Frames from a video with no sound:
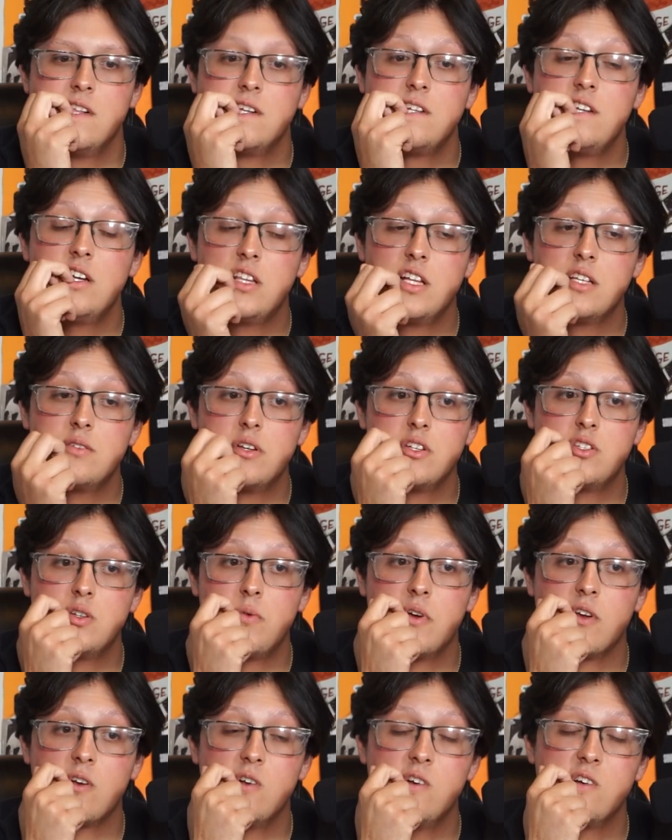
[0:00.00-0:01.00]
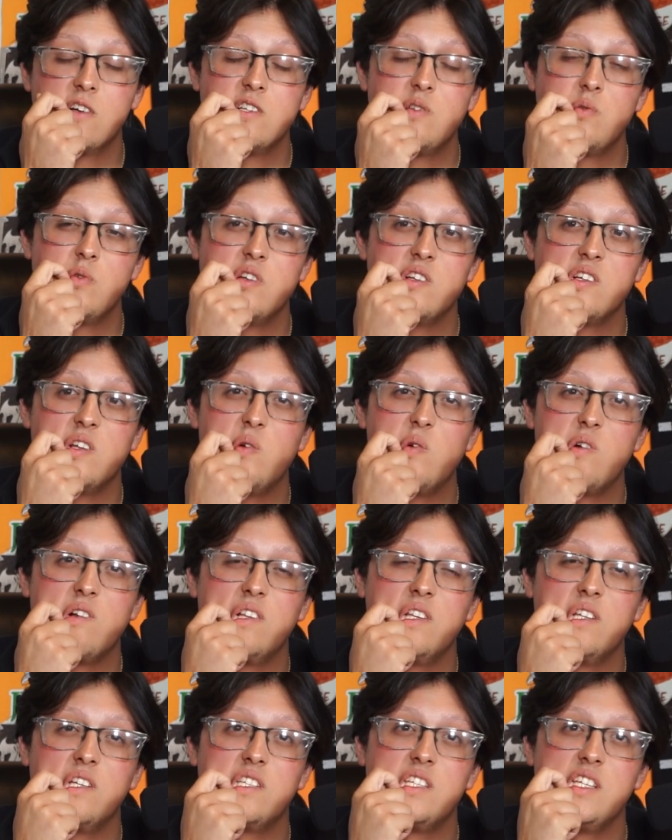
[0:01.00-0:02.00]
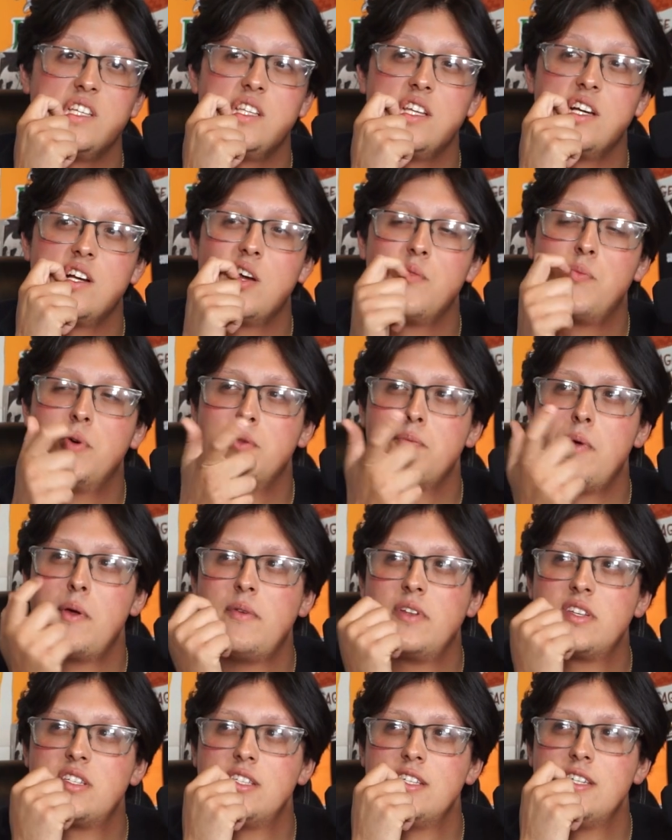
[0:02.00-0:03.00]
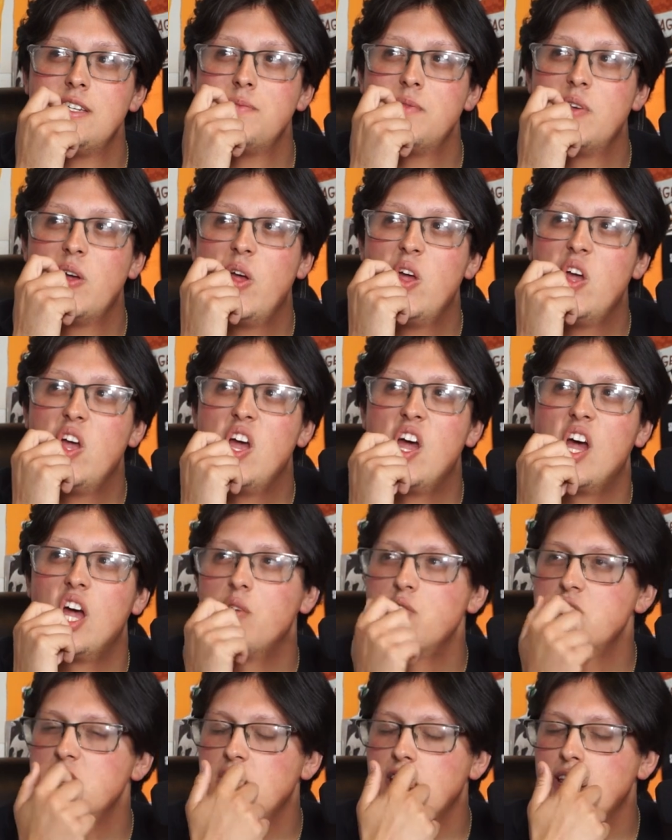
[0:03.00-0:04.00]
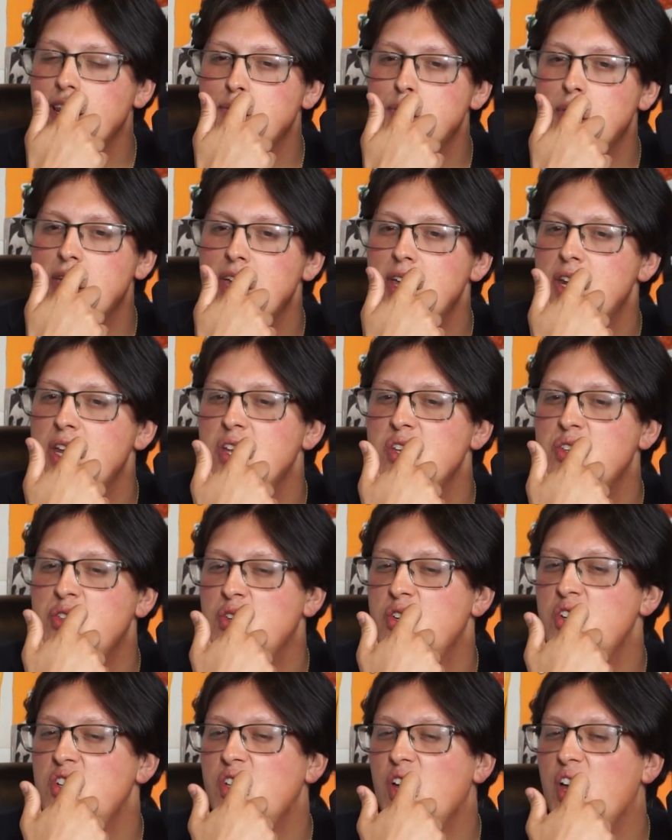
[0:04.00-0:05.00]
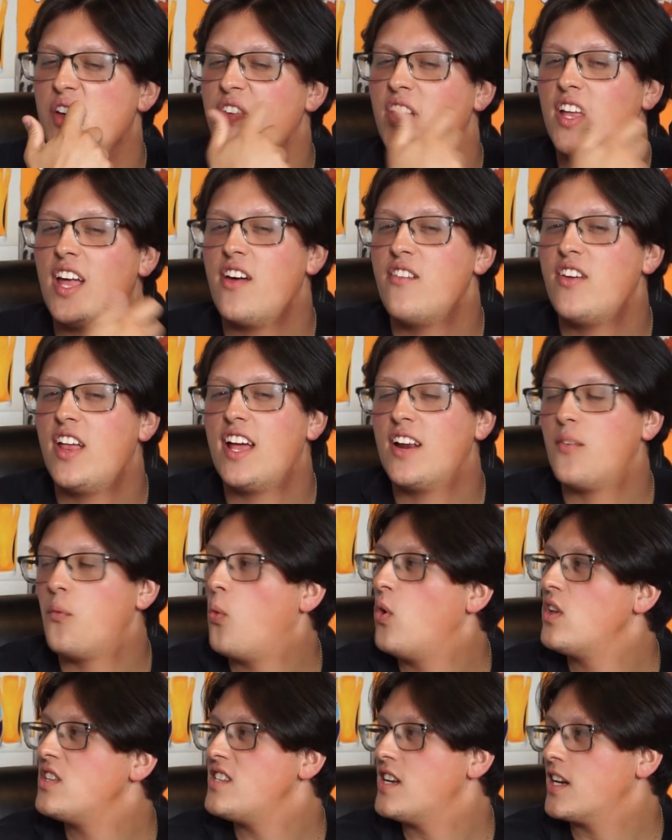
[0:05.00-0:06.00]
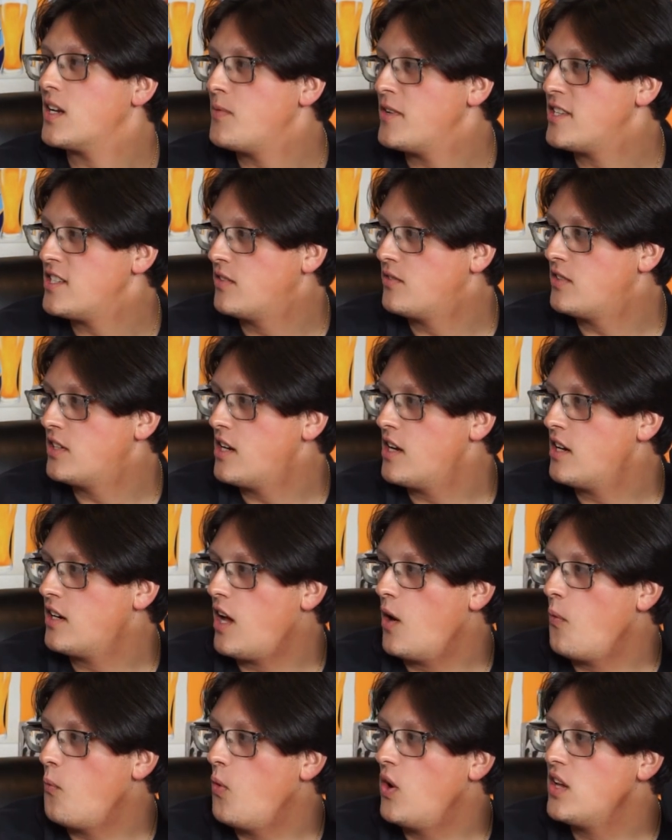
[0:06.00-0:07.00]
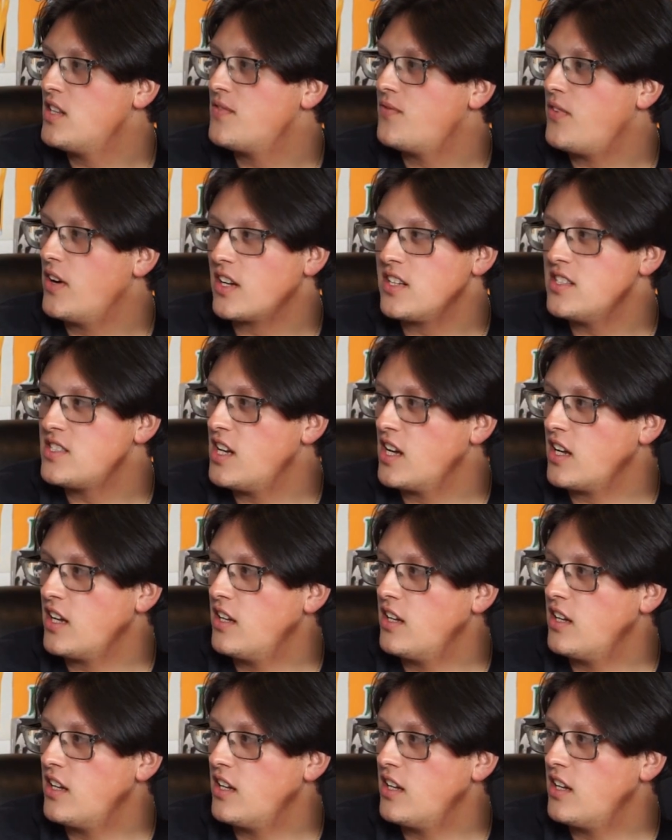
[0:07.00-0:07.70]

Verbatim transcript: No, that's what I told my girl, because we were sitting there. I put the baby to sleep, and we're just laying in bed, and I just told her, I was like, I feel like I haven't had 1 second to myself today. Not one fucking second.